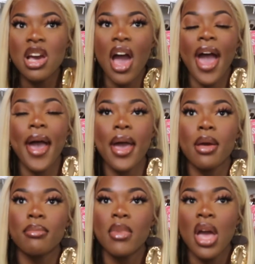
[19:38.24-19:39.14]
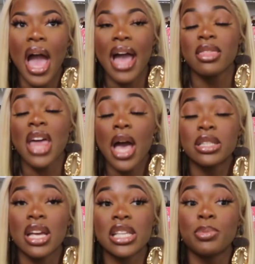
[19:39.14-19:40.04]
And
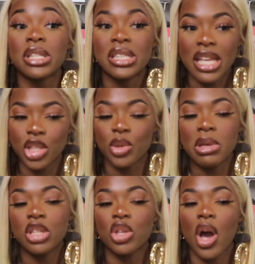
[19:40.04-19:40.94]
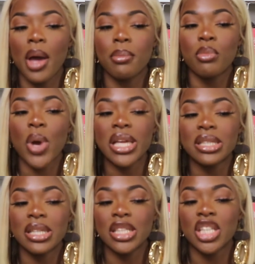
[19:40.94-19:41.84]
that has been sent to me, so I'm
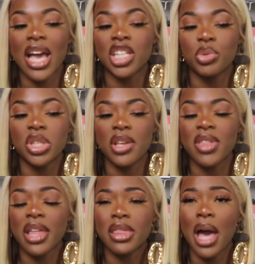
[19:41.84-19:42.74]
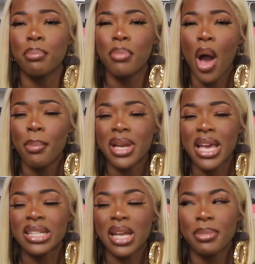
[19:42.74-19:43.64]
waiting to actually receive that. That
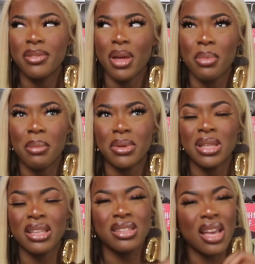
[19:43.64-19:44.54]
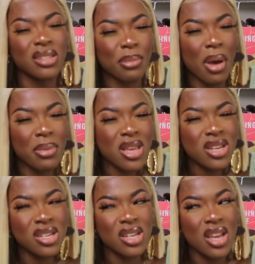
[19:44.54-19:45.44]
published, I believe has that
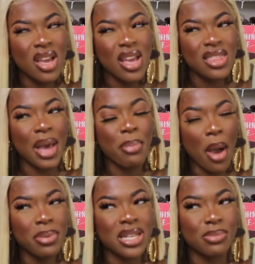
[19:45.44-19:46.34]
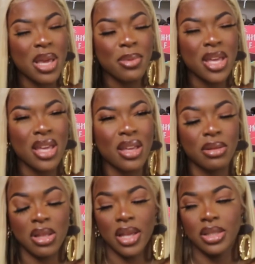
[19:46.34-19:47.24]
published? That published maybe
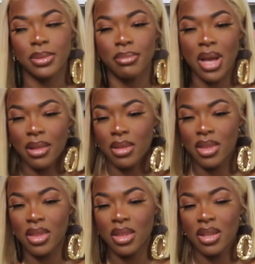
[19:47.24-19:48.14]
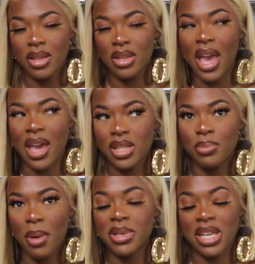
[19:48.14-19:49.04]
last month. Yeah, it
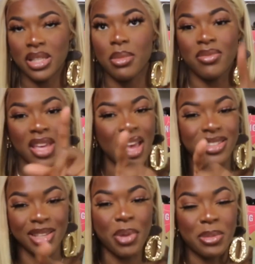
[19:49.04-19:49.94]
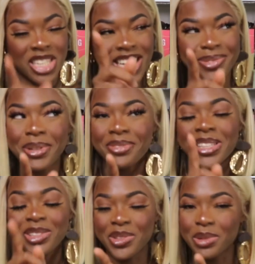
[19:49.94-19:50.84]
did publish last month. Yes, it published last month
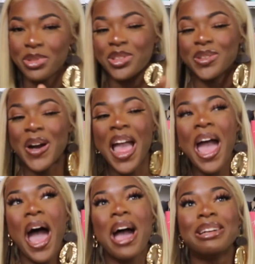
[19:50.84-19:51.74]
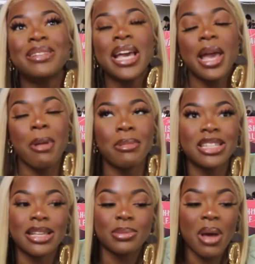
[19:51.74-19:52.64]
because I saw it in the bookstore. It published
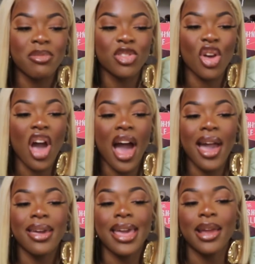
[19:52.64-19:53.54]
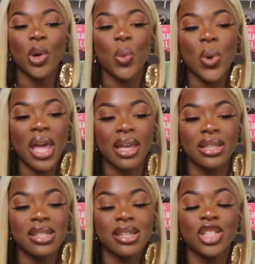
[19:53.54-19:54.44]
last month, so I cannot
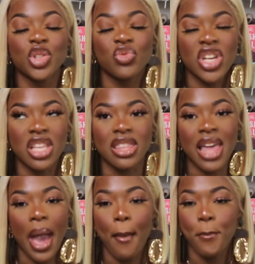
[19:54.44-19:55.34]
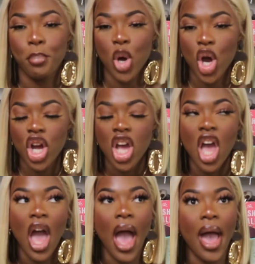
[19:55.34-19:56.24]
wait to read that book.
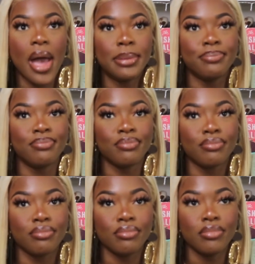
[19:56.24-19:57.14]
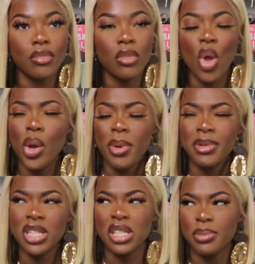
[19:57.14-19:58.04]
It
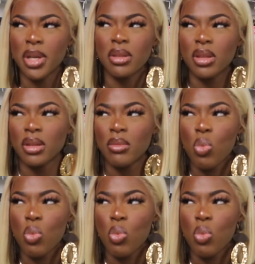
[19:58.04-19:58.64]
published this month.